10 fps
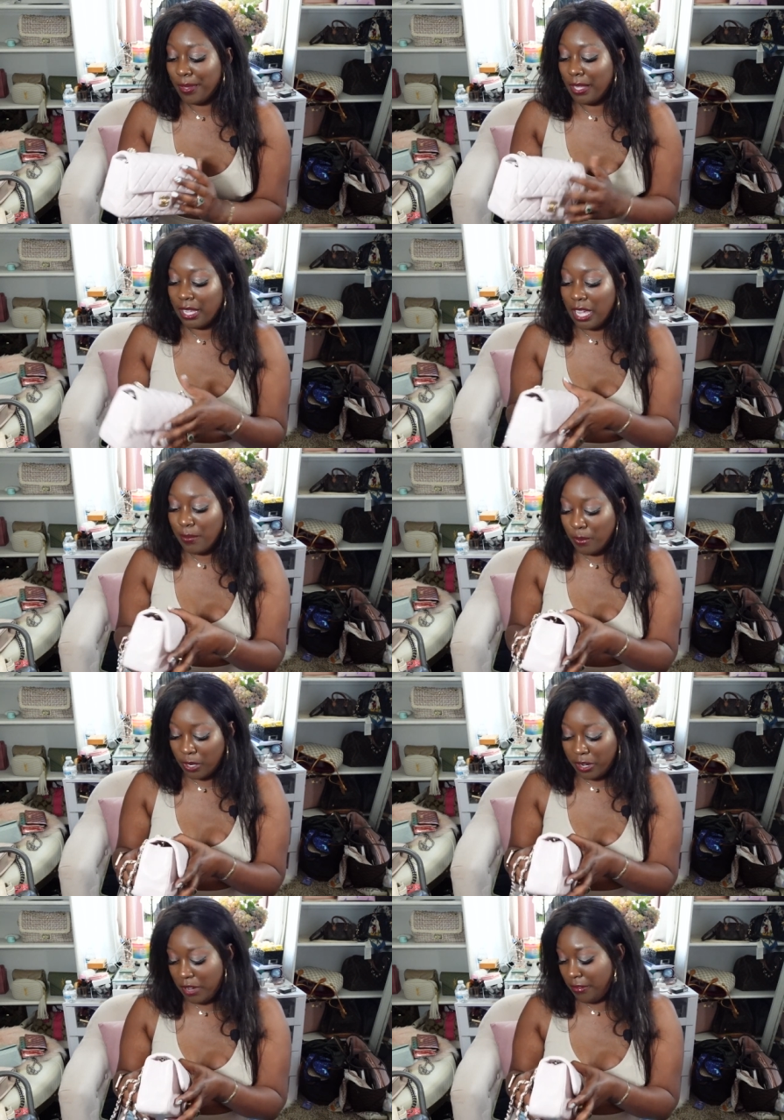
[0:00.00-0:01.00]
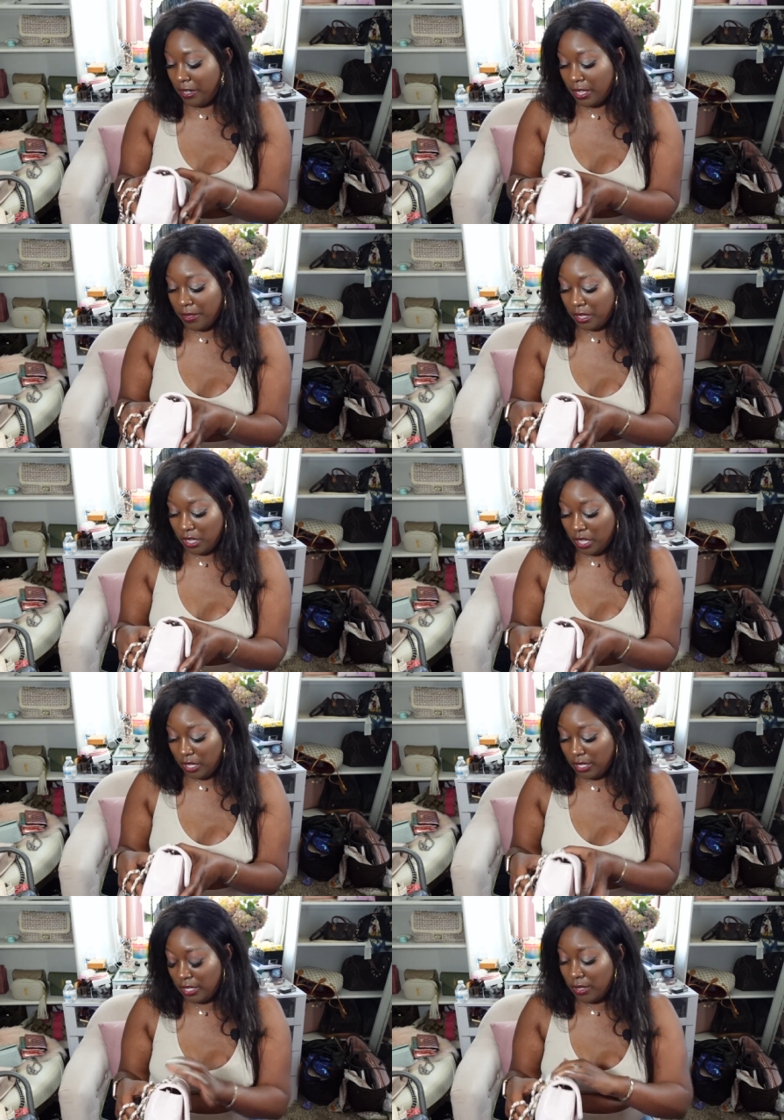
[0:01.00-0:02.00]
Like I'm worried for nothing.
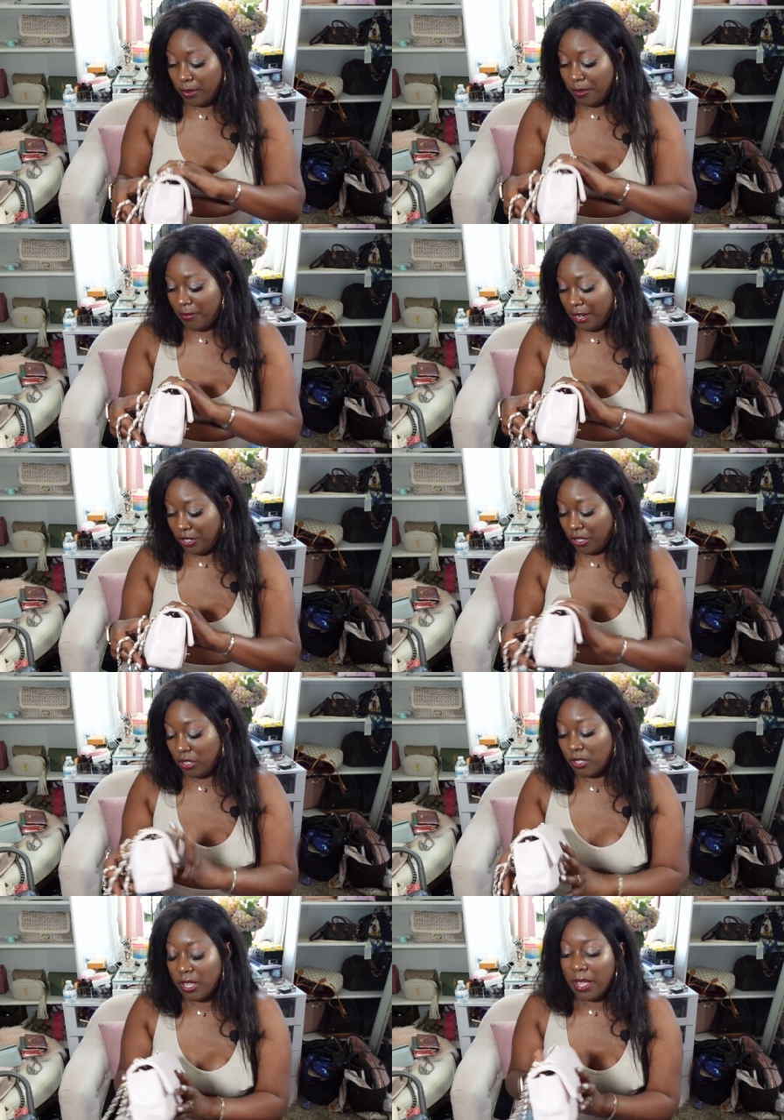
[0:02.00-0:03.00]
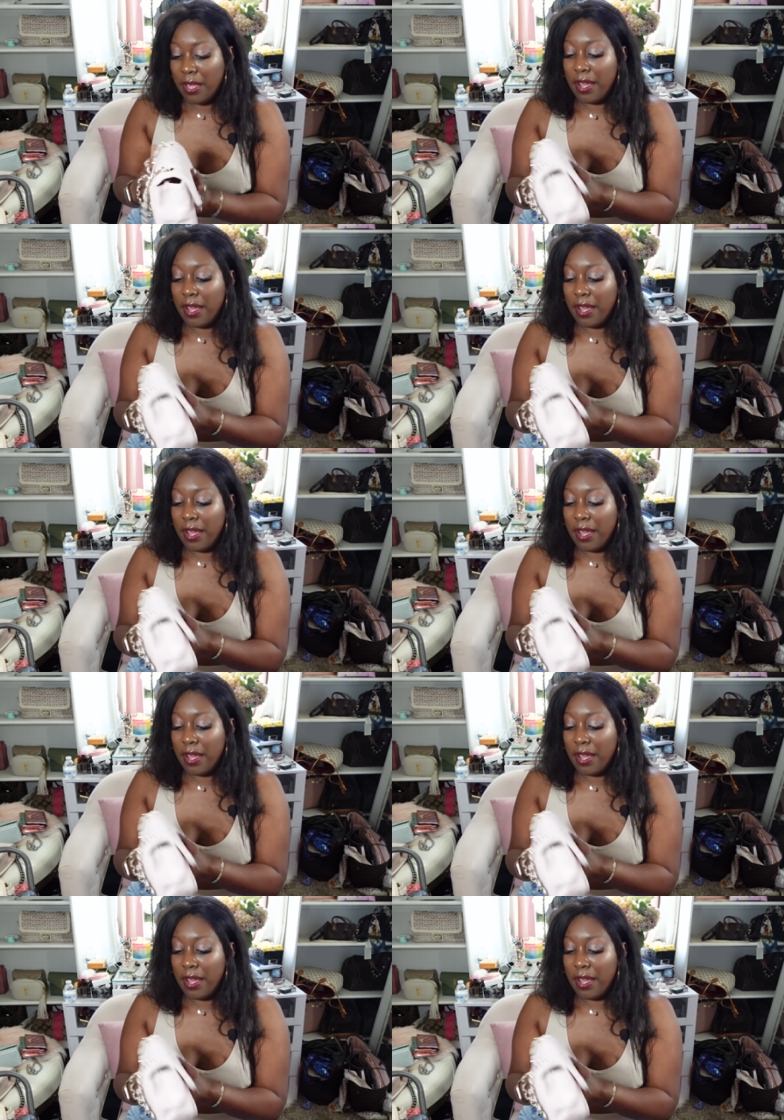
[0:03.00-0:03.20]
These are professionals.